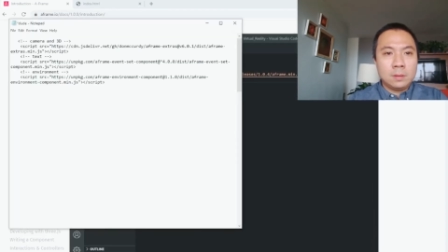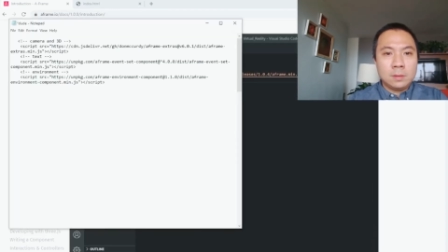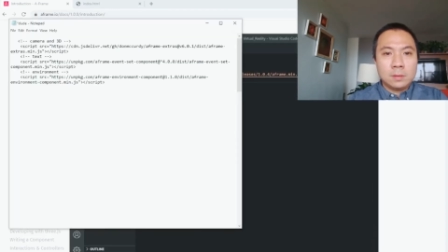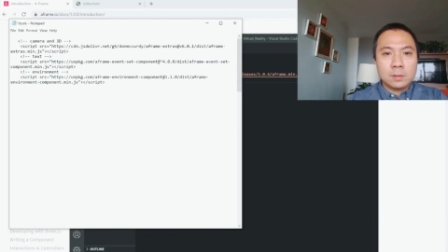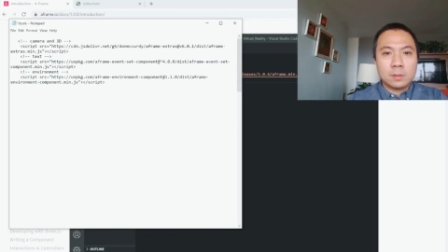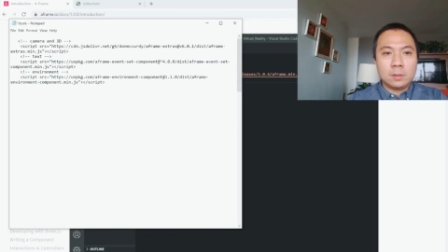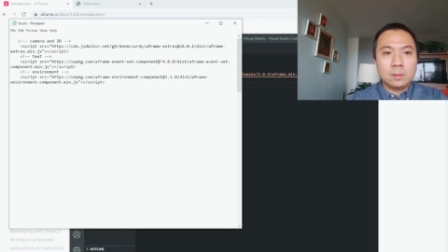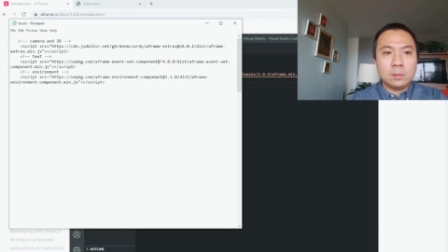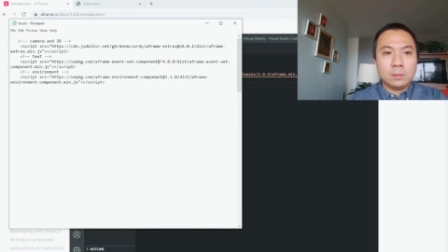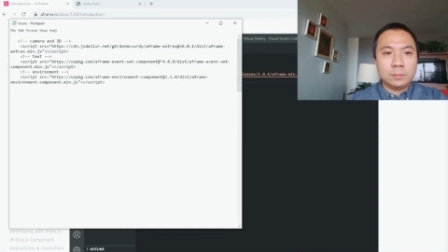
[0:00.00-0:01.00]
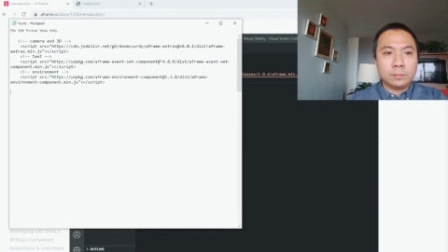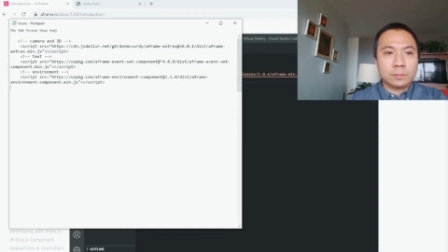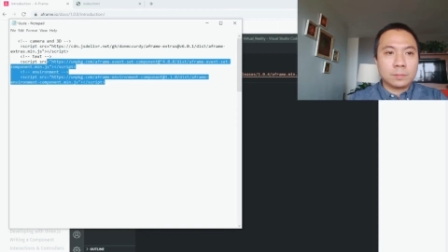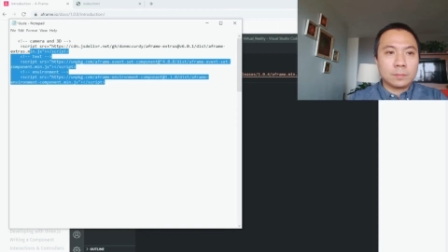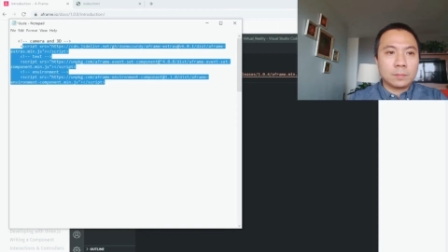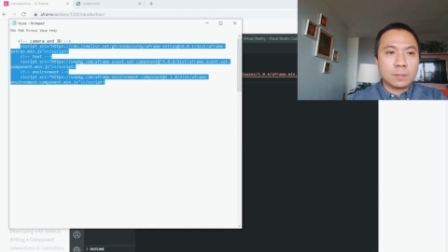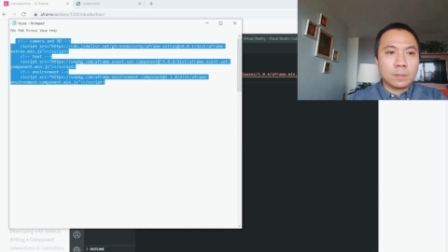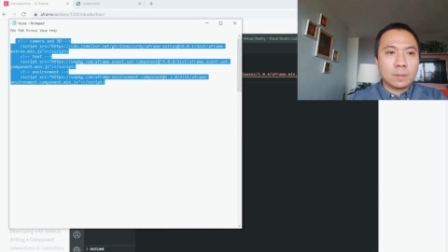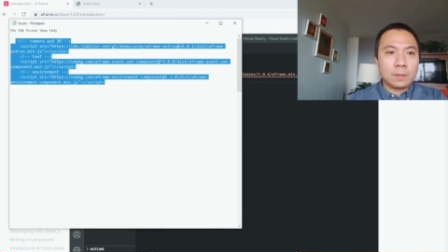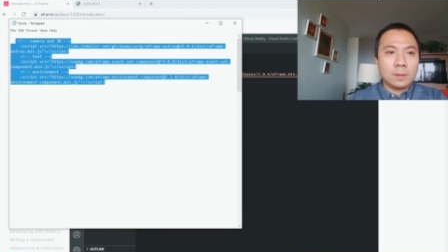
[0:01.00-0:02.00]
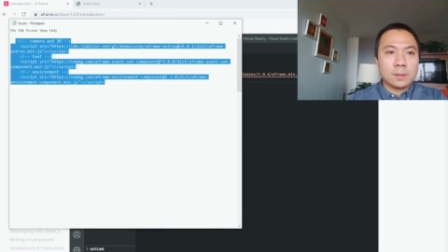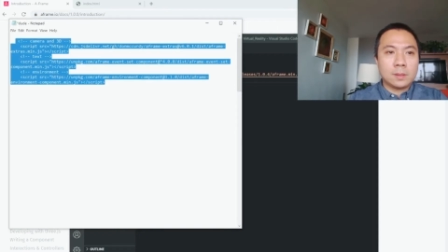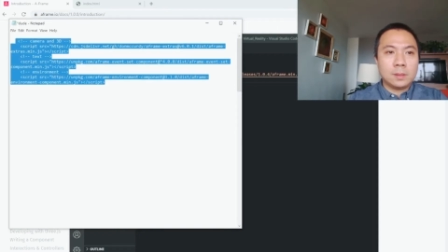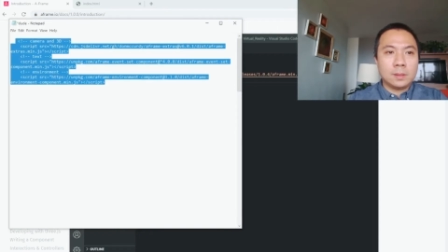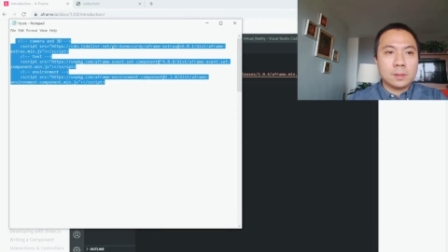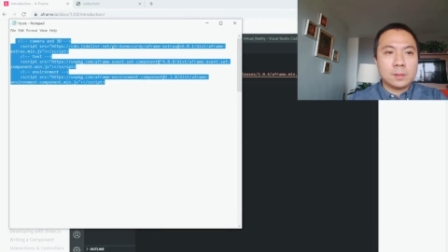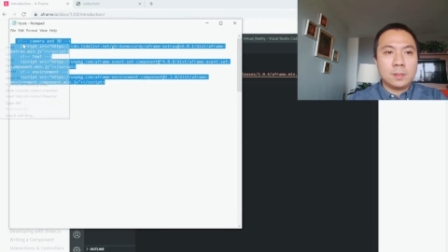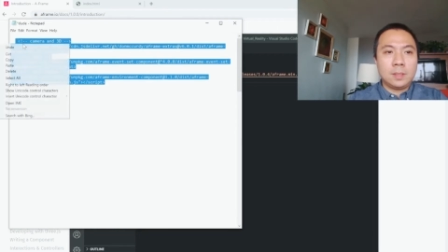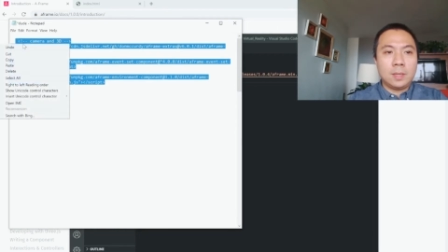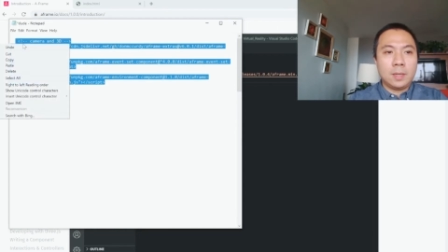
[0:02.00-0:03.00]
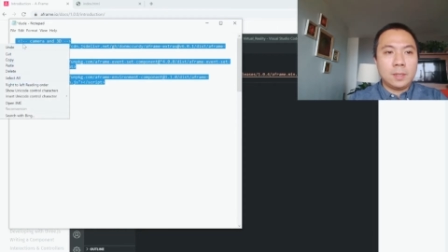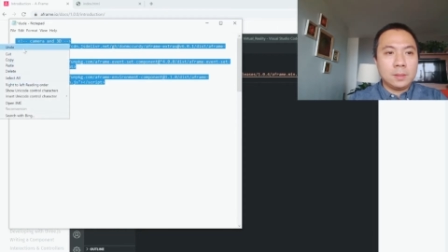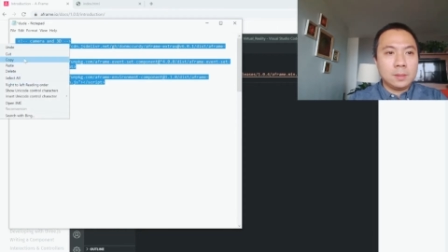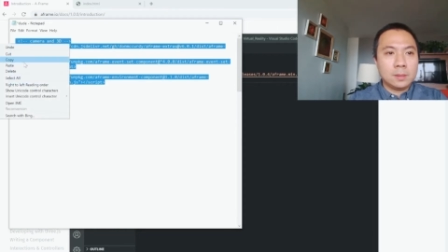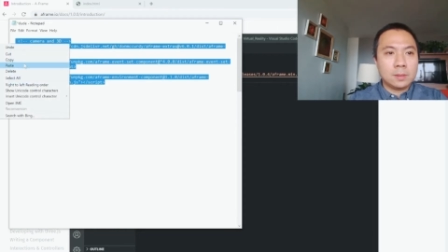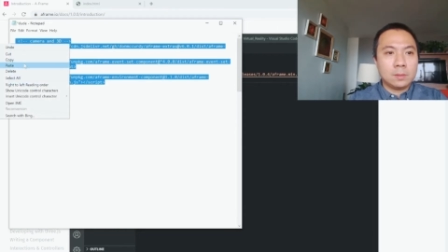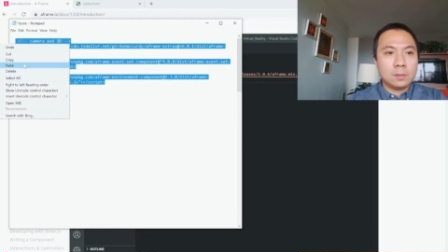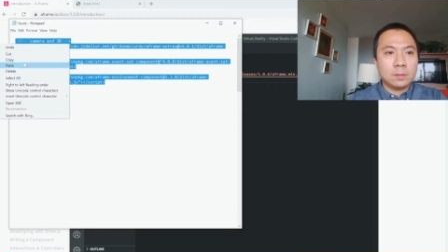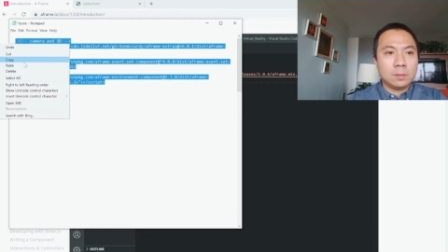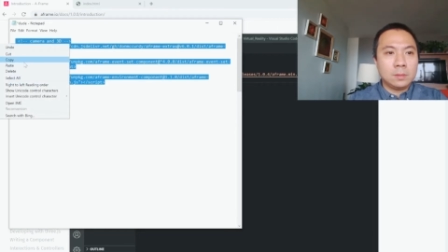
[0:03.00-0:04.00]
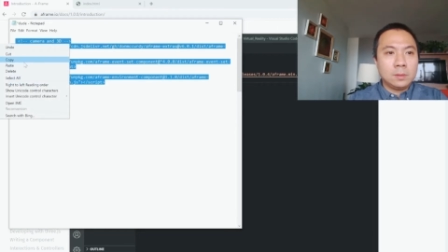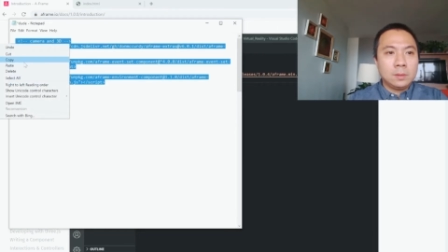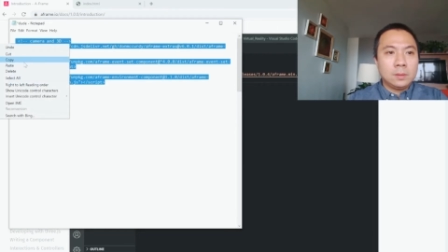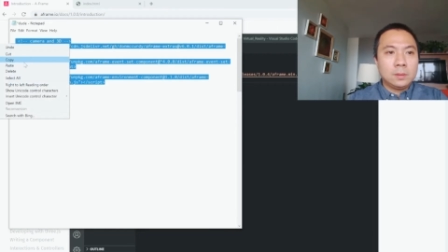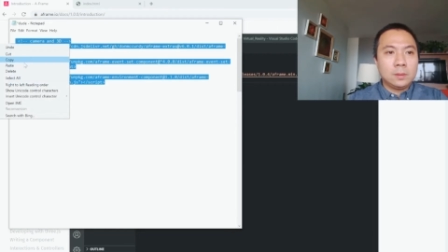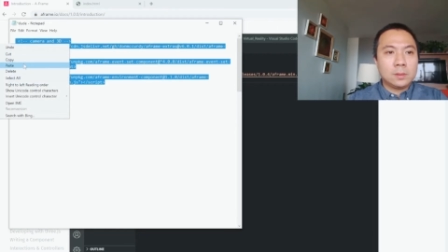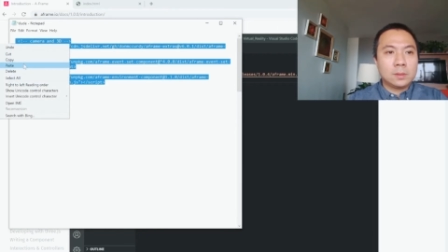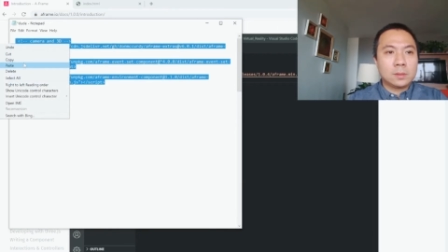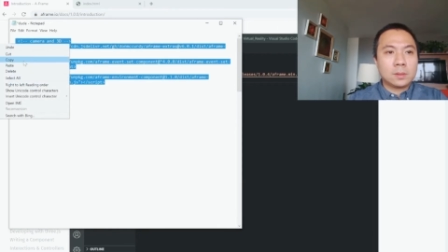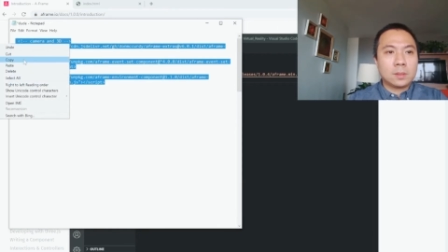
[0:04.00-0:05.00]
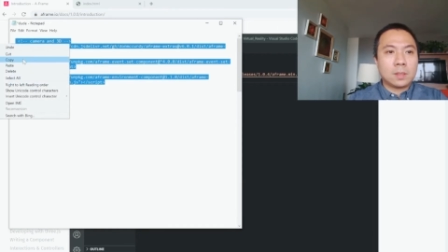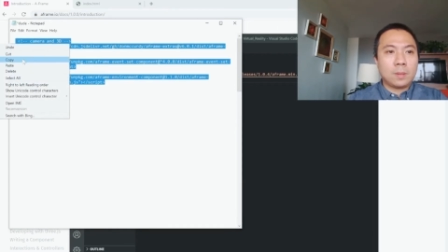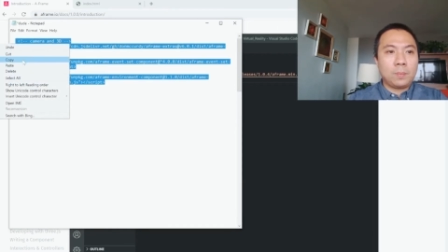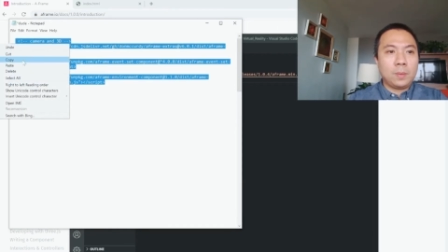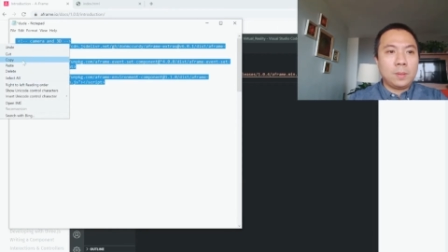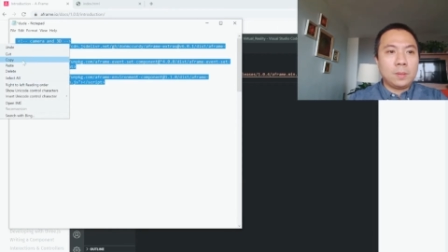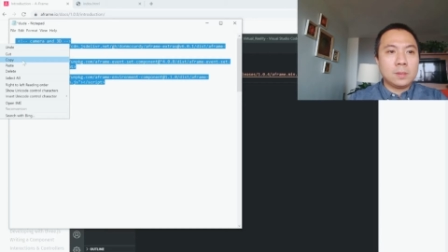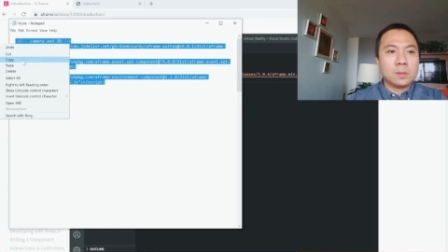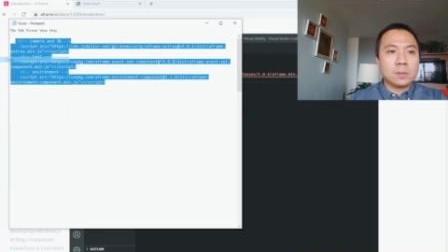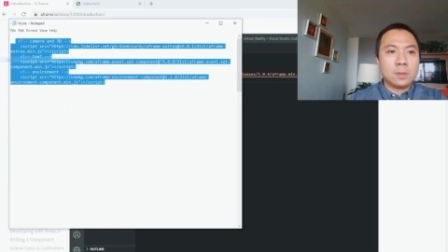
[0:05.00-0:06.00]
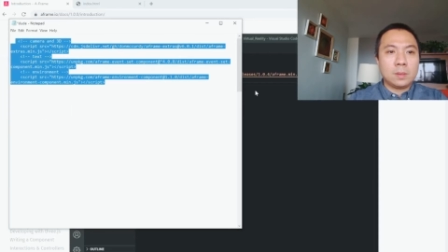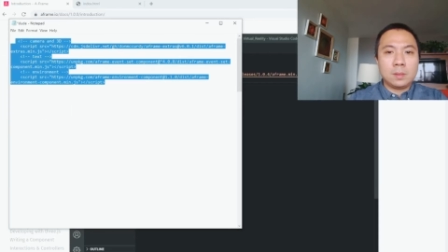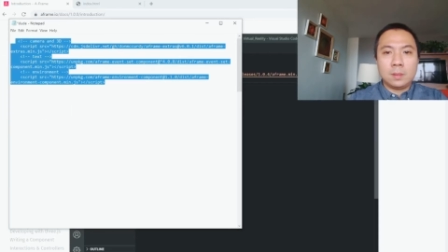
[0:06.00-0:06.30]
So these are the CDN. So just copy this one